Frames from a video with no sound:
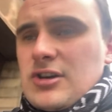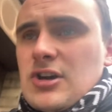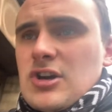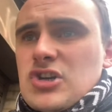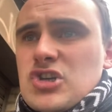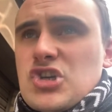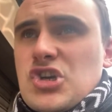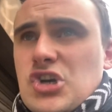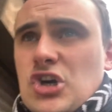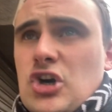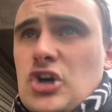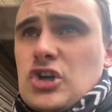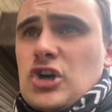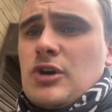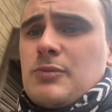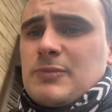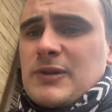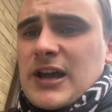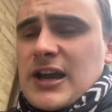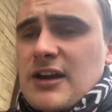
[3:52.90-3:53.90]
shown
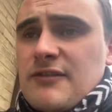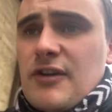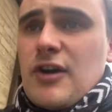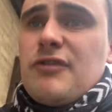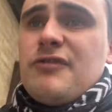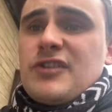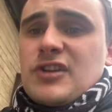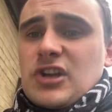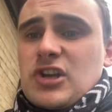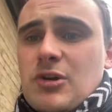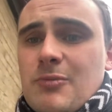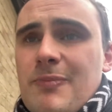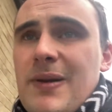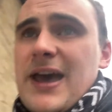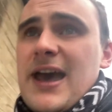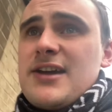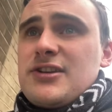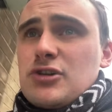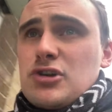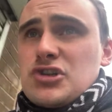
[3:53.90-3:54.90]
up like I've often
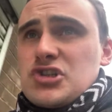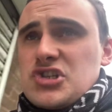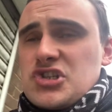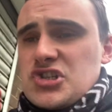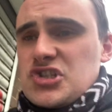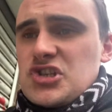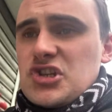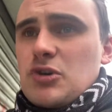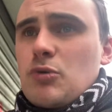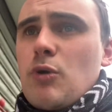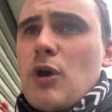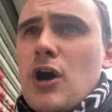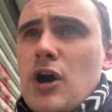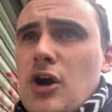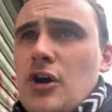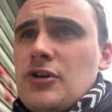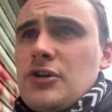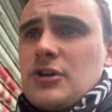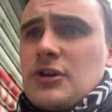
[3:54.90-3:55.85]
compared us to what